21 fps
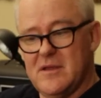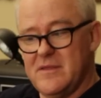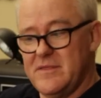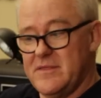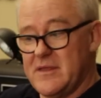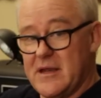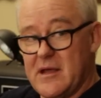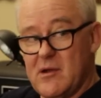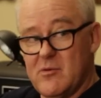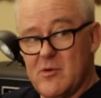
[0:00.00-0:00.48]

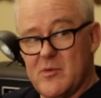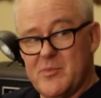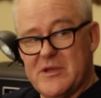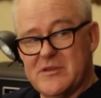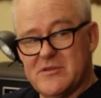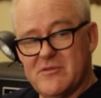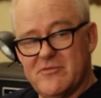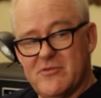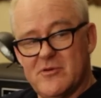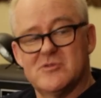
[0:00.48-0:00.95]
then I
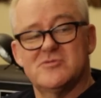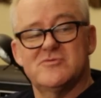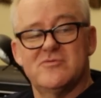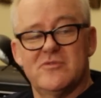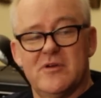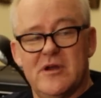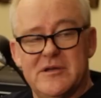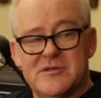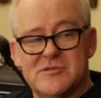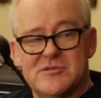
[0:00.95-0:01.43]
repeat the first
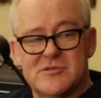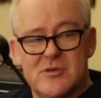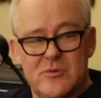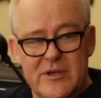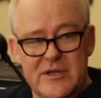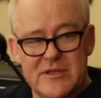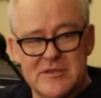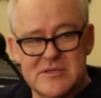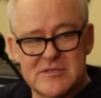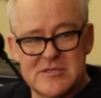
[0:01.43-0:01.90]
phrase, so we
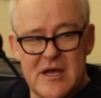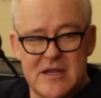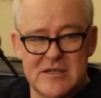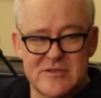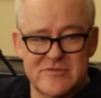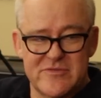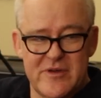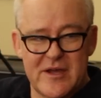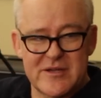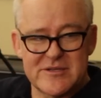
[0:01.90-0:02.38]
get the
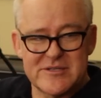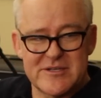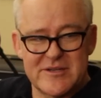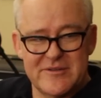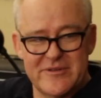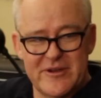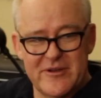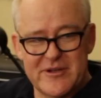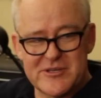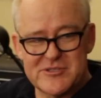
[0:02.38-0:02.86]
satisfaction of
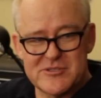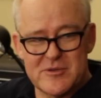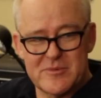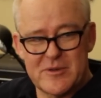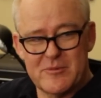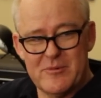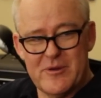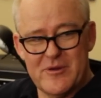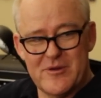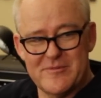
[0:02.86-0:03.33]
hearing
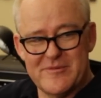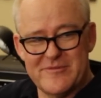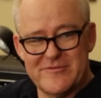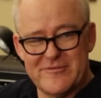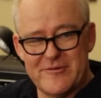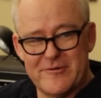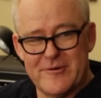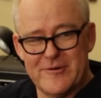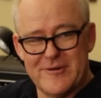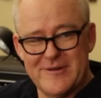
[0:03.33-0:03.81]
something we heard before.